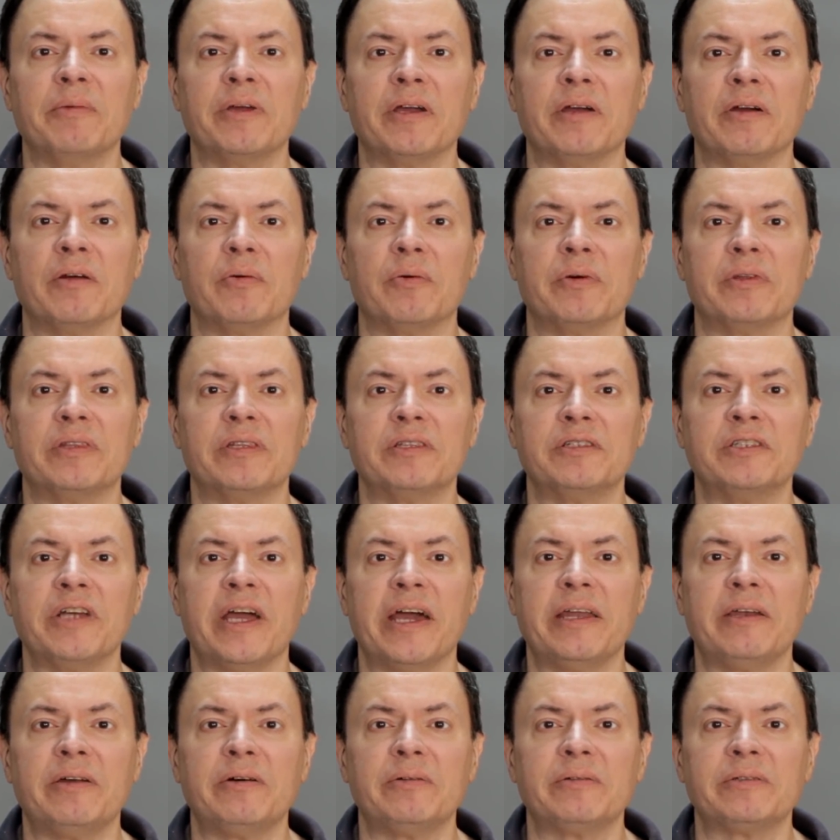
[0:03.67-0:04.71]
here with the
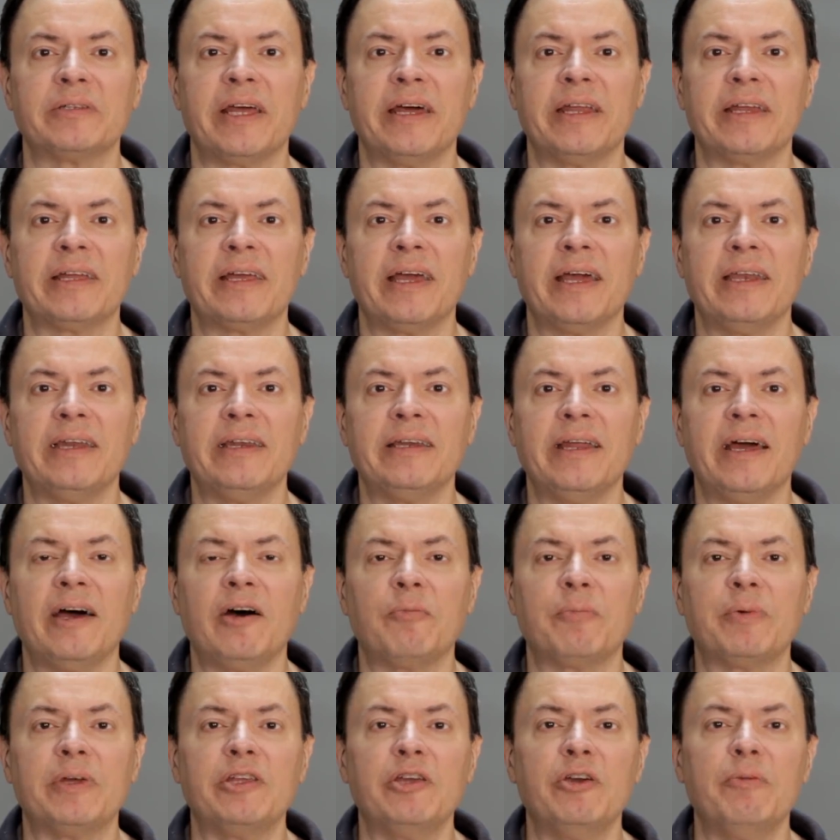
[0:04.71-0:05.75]
channel dedicated to
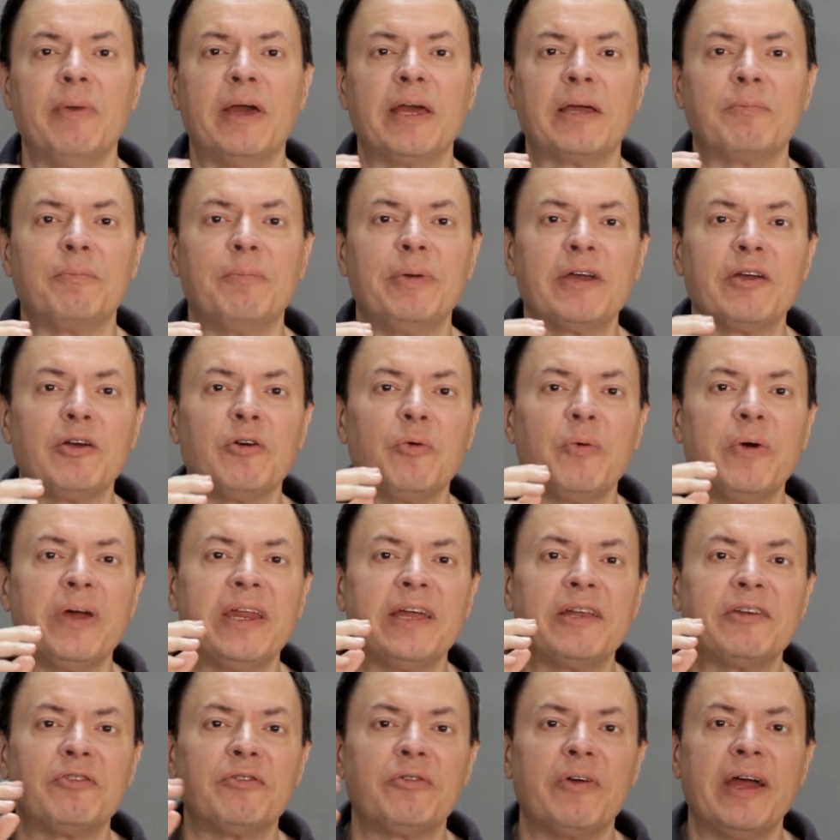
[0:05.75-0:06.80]
helping you make bigger
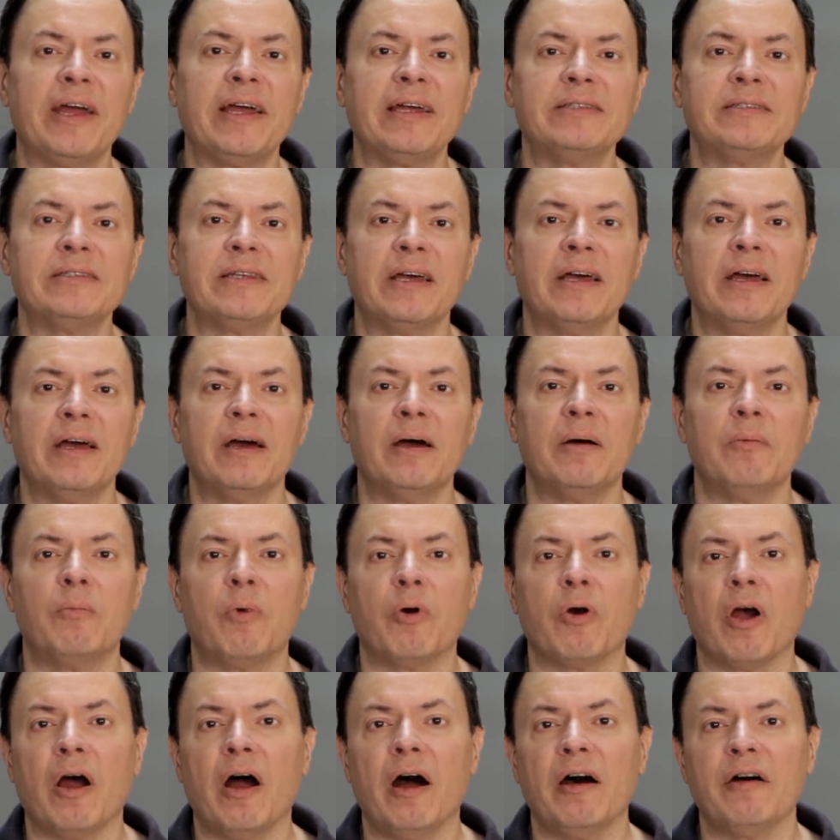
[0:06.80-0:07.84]
winning trades
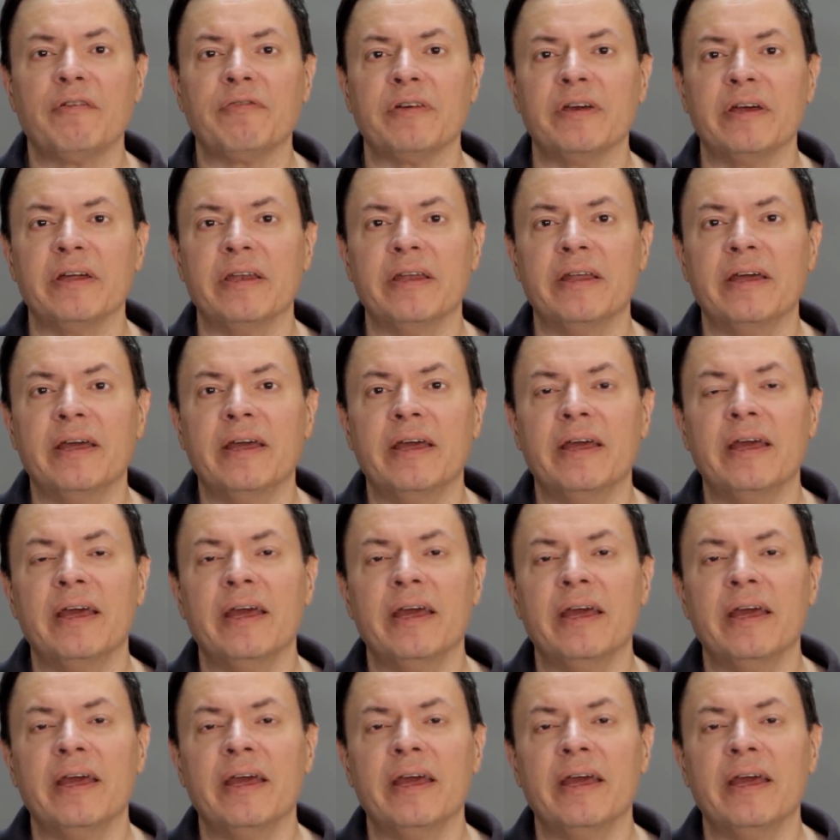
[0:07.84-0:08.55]
more often.